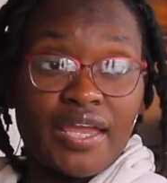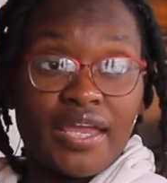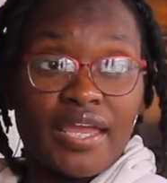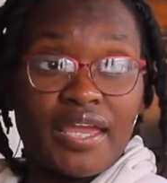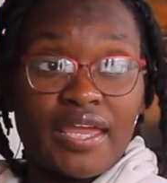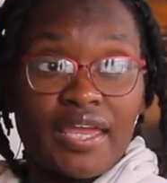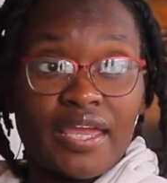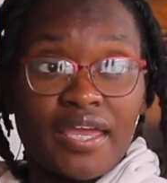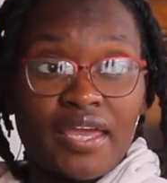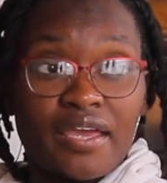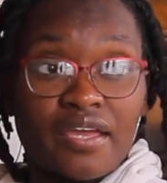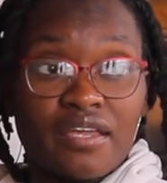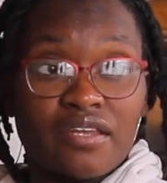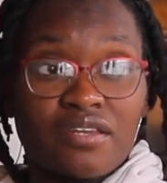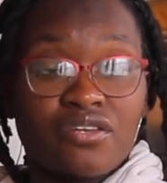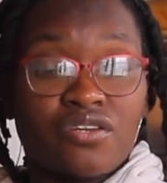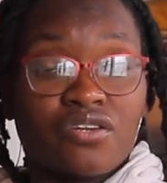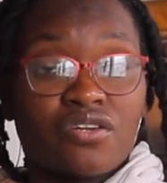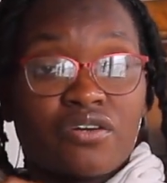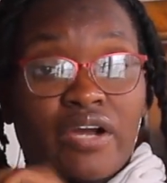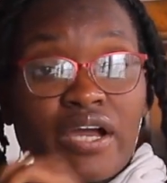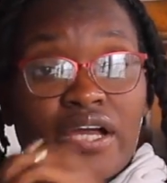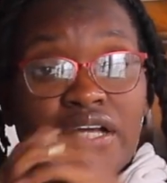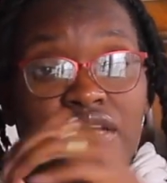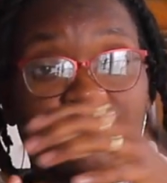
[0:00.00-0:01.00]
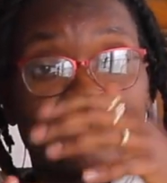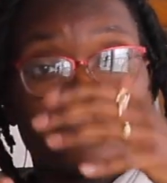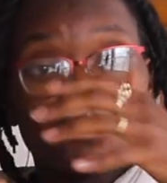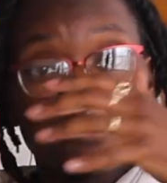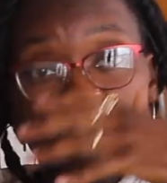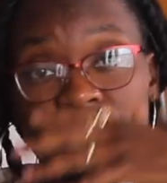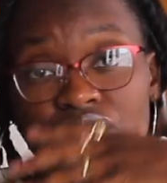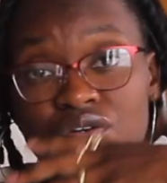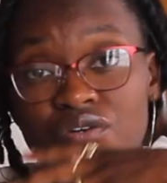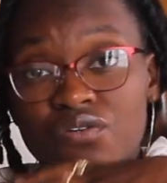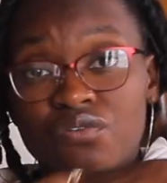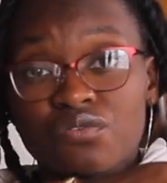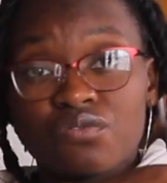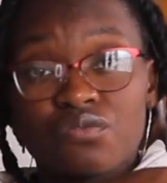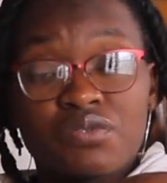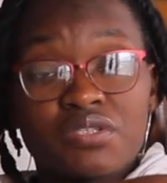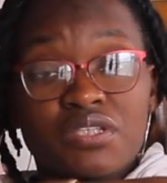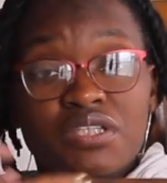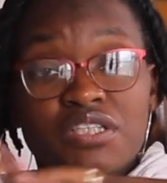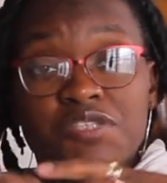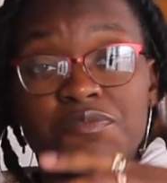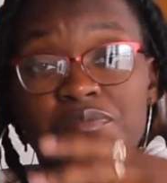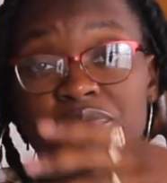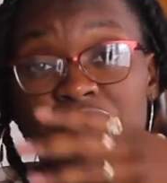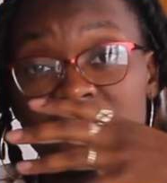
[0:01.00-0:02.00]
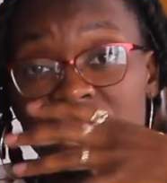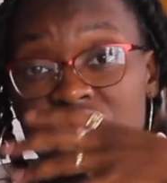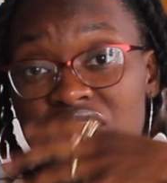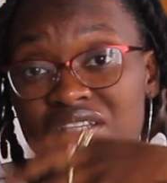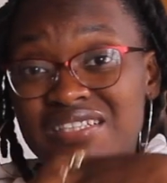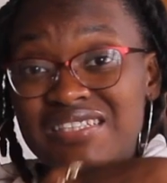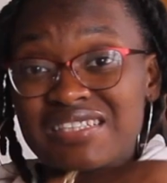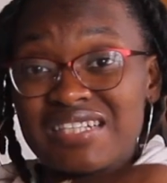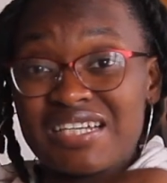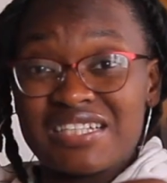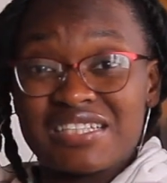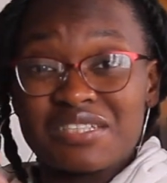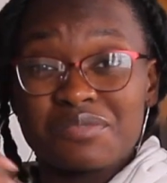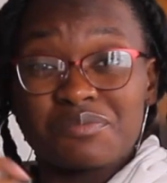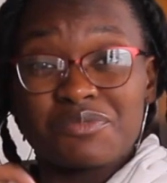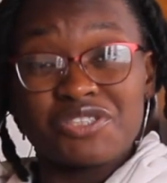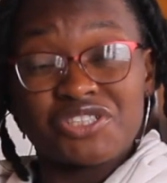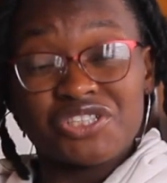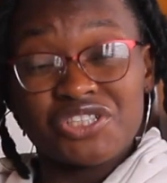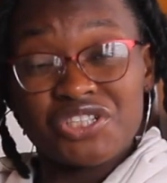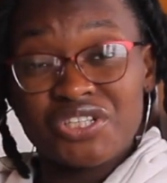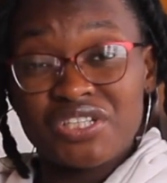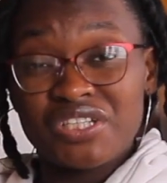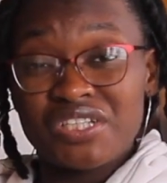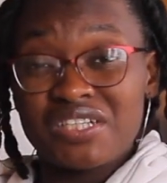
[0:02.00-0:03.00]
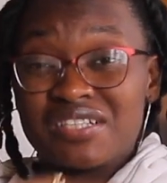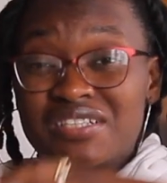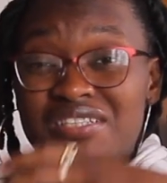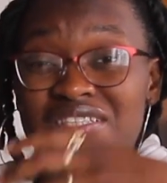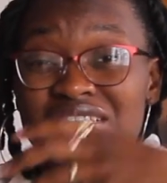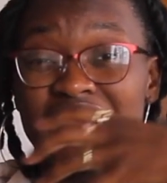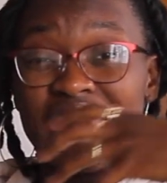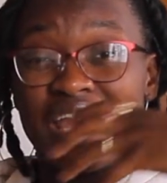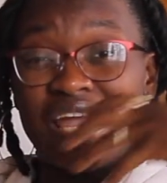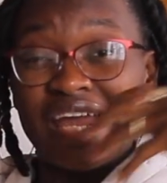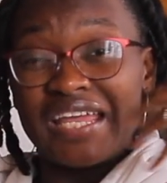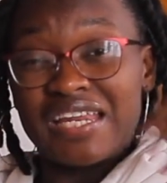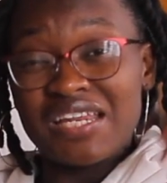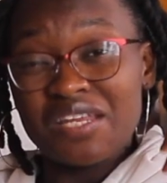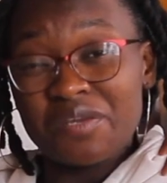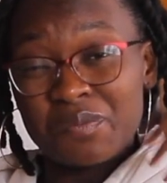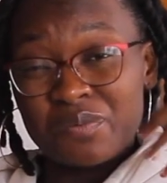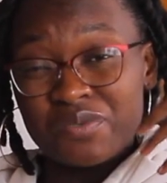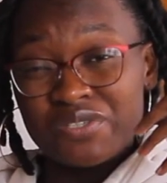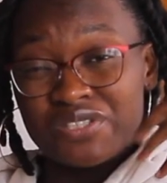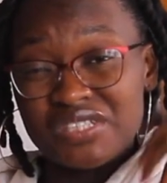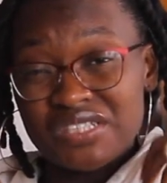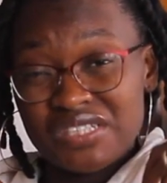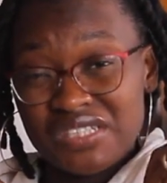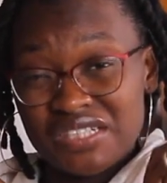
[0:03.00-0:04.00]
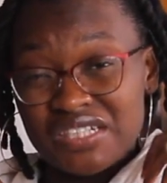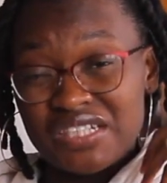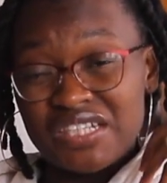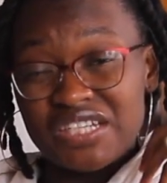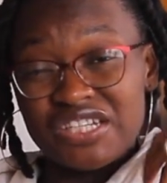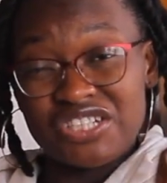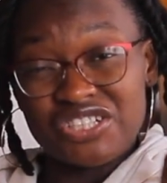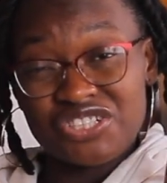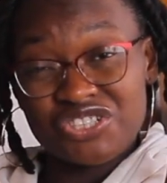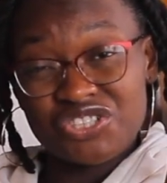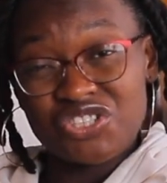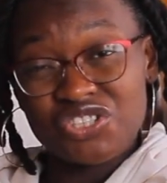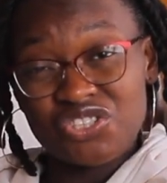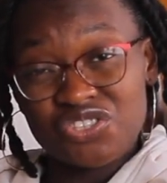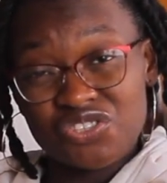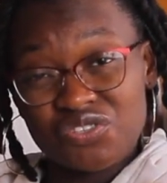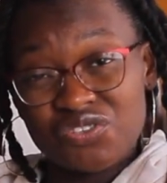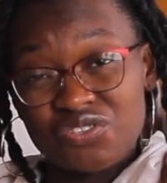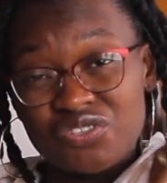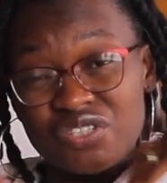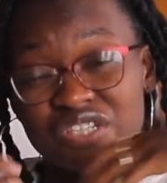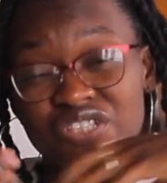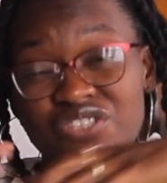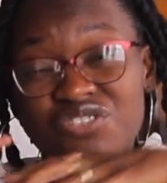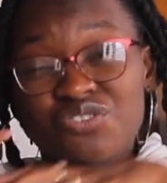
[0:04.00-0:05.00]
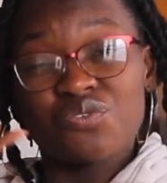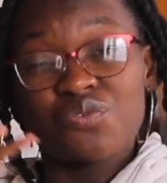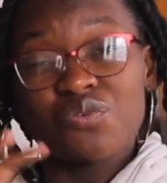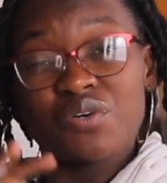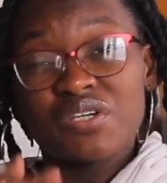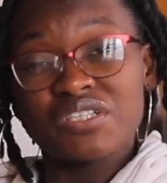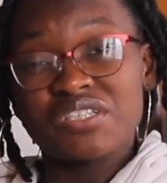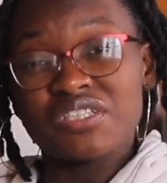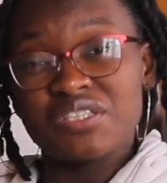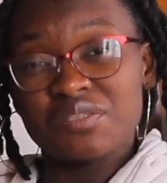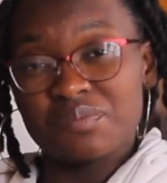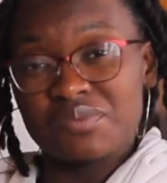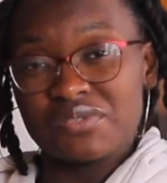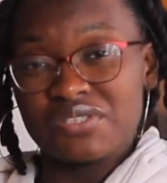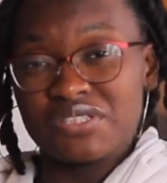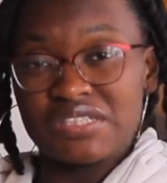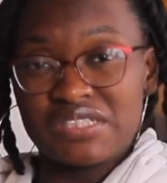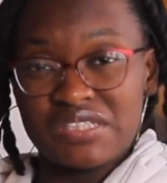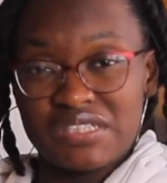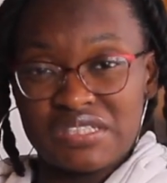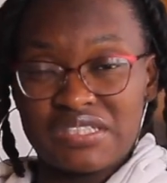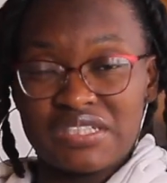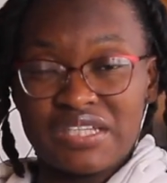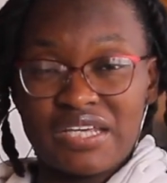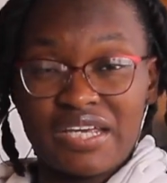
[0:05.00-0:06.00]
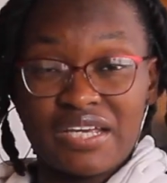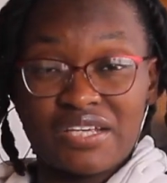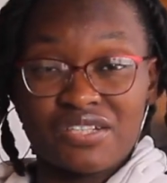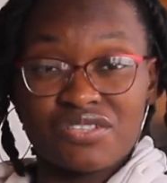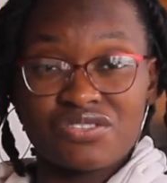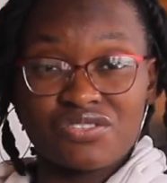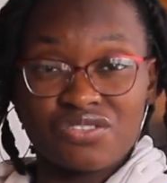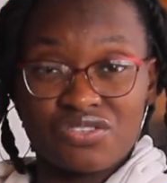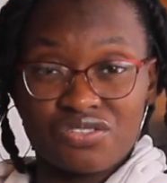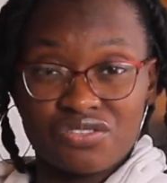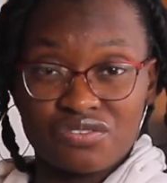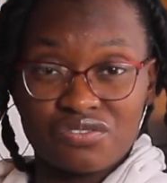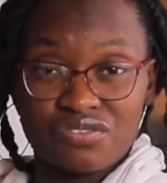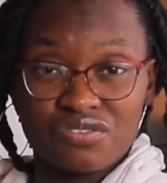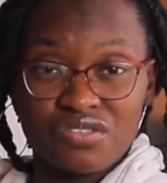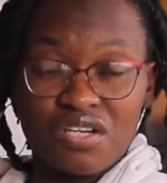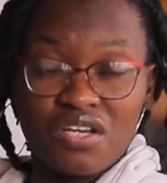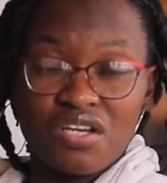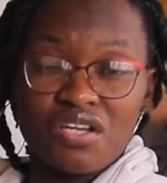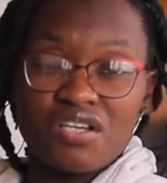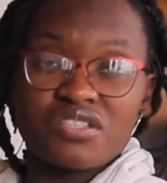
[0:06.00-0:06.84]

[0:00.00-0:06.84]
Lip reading: And, as we know, with us being on this eczema journey, it's 80% internal and 20% external.